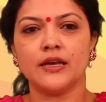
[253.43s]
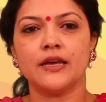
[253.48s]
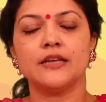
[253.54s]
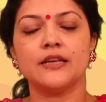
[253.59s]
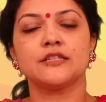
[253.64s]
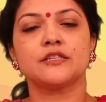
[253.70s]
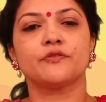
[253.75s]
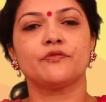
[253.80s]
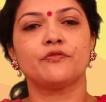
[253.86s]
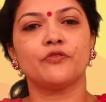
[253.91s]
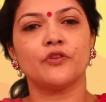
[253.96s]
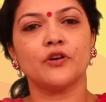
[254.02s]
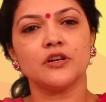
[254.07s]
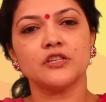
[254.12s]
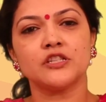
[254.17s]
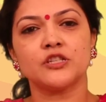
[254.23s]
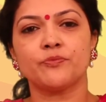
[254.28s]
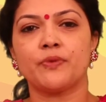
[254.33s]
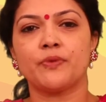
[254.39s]
is
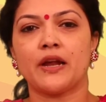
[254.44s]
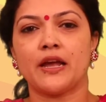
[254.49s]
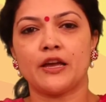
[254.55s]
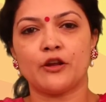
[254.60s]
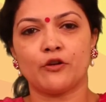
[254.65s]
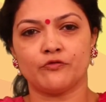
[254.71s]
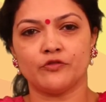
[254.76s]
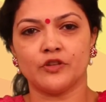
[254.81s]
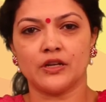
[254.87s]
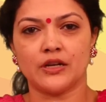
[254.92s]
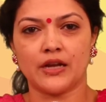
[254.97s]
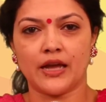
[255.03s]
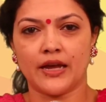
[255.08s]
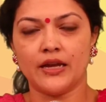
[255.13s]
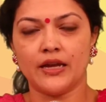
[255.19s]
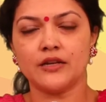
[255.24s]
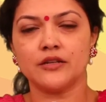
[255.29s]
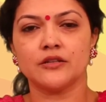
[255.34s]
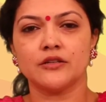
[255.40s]
first praher of the
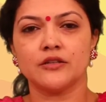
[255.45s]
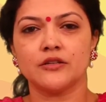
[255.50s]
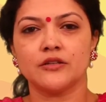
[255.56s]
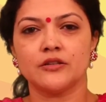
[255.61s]
night,